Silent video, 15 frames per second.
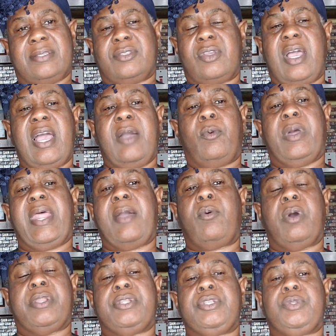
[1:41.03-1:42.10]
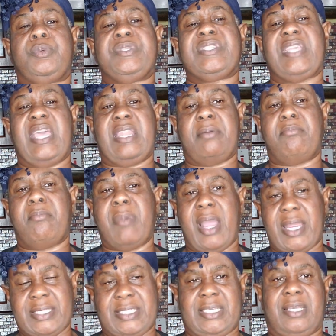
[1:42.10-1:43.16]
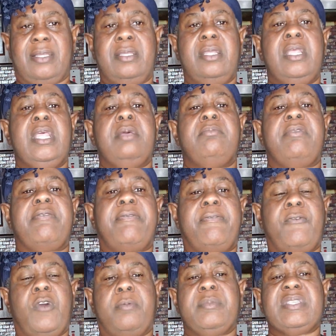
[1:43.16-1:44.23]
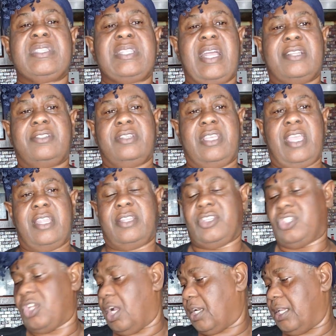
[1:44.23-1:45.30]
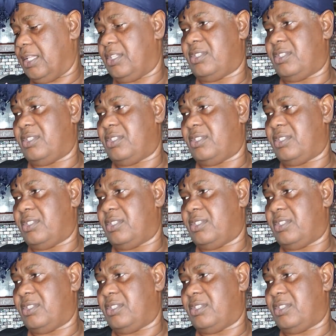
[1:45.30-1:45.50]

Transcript: So what I want to do is get the mortar before we start to get the chocolate.